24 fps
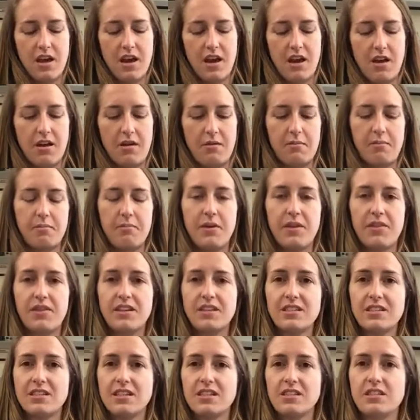But
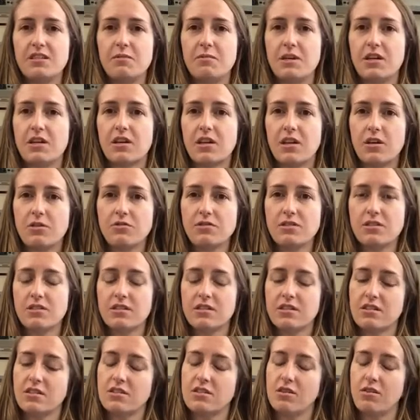this needs to be
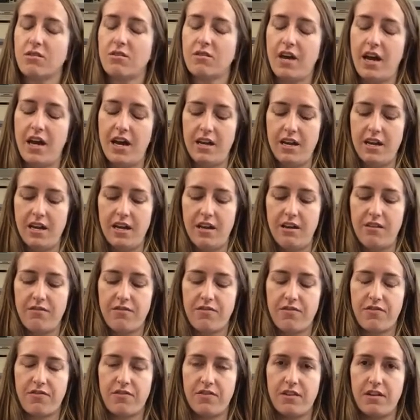close so that
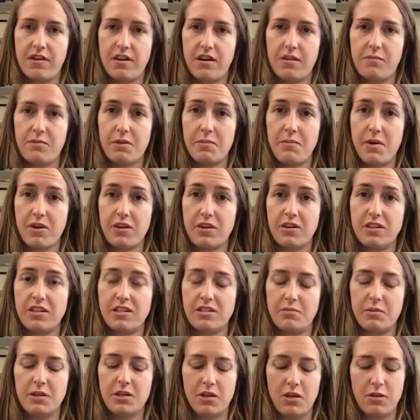if the marker
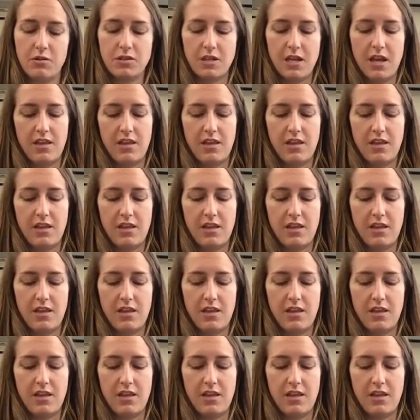needs to be close,